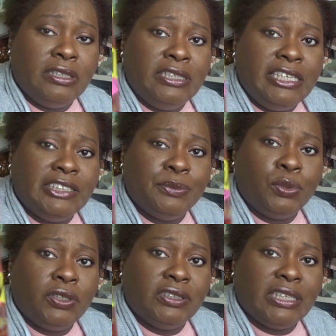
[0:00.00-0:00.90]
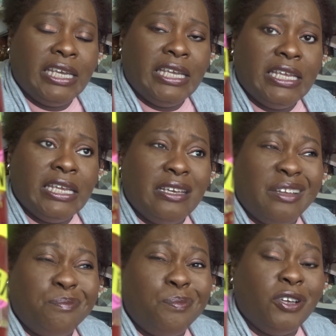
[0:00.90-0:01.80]
and this was in
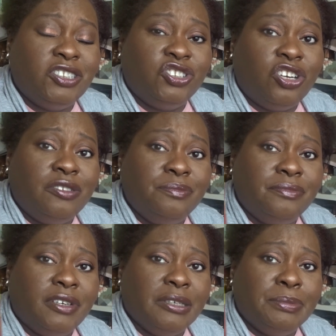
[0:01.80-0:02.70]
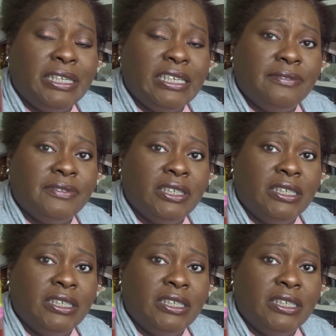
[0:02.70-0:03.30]
Boxer Charm, I believe.